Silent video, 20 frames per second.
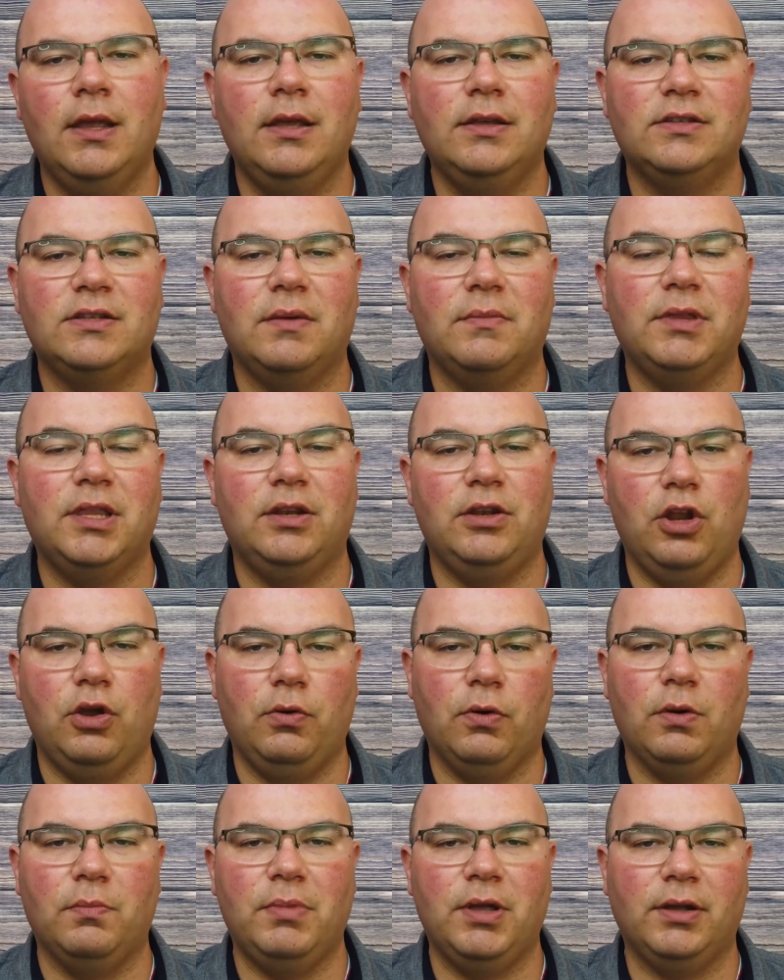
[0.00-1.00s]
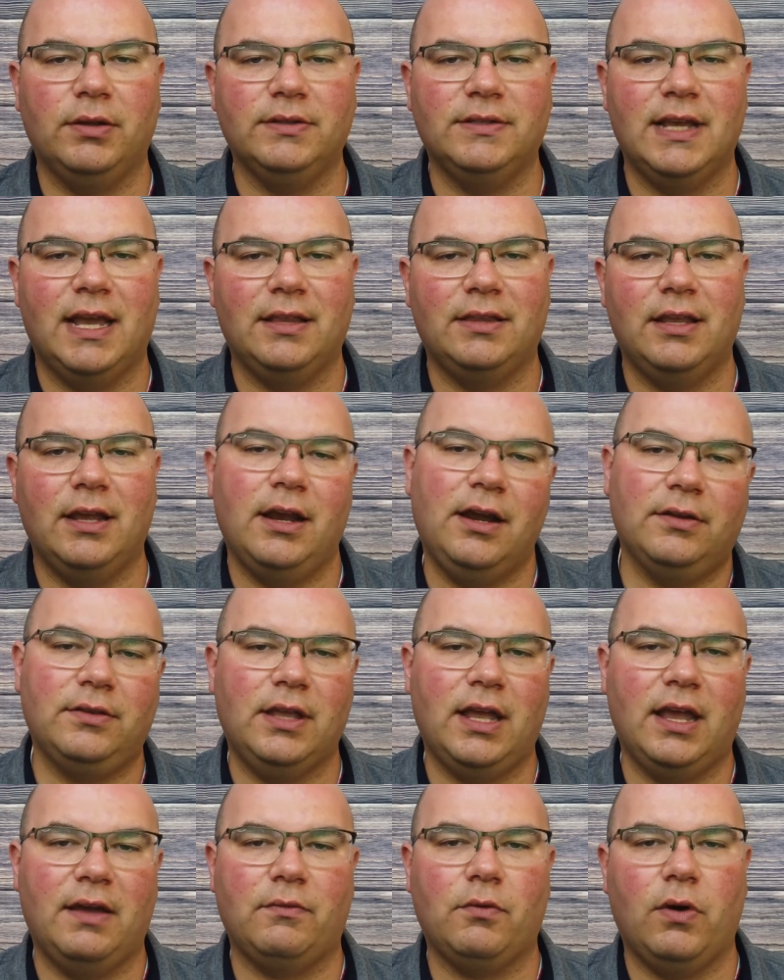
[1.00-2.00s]
Some of the newer builds out there
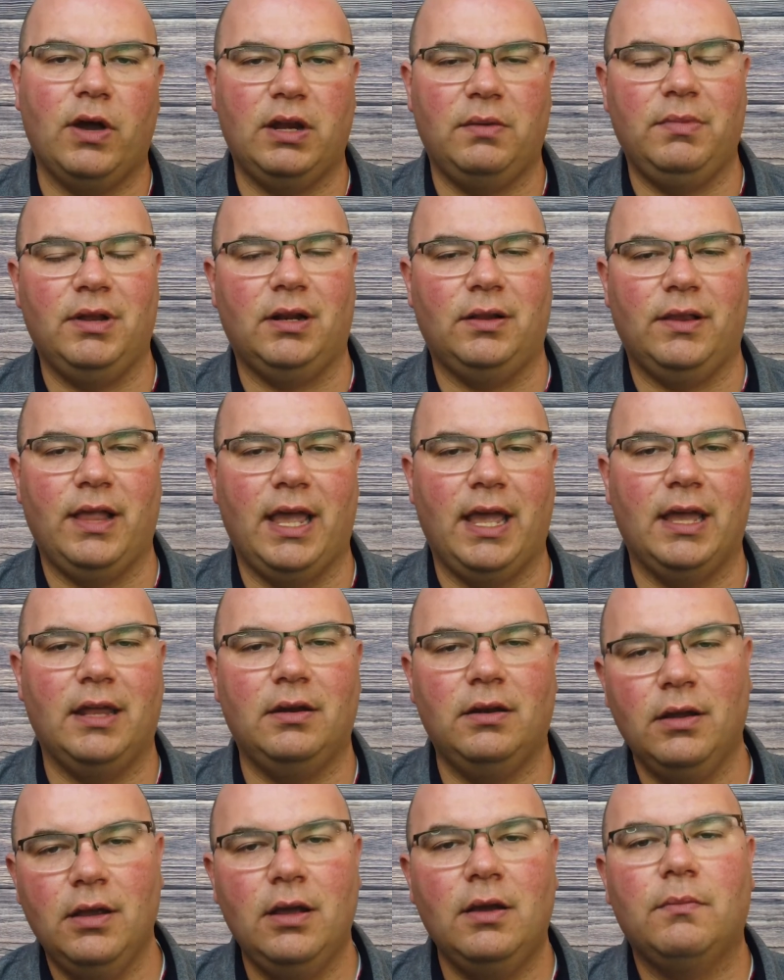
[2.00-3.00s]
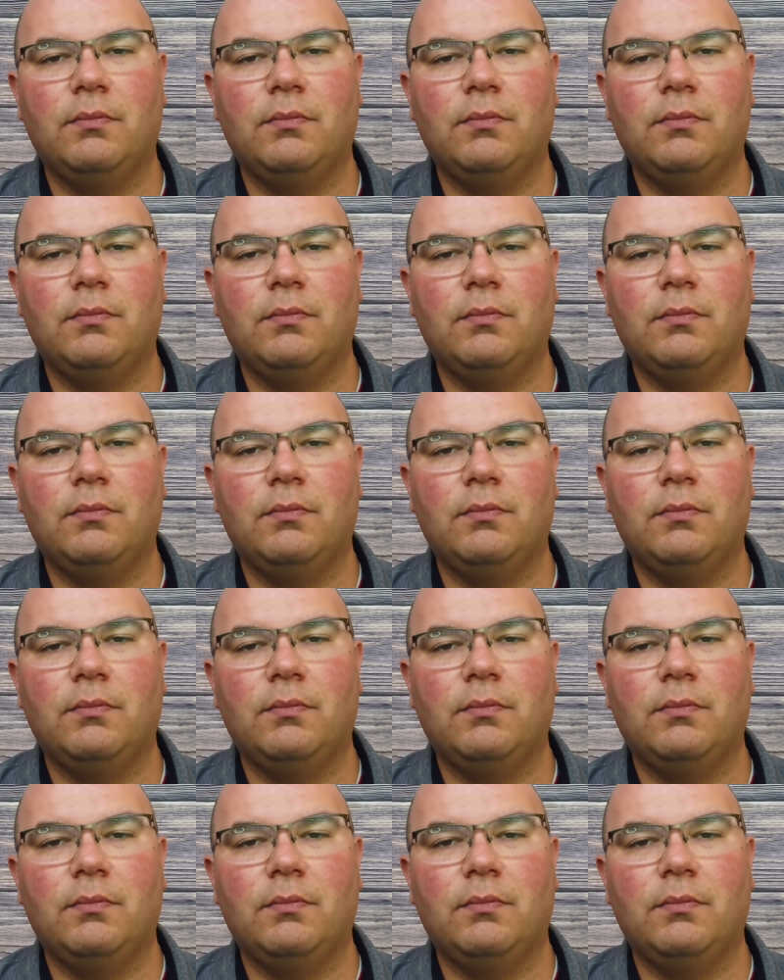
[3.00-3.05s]
that have quite a bit of land,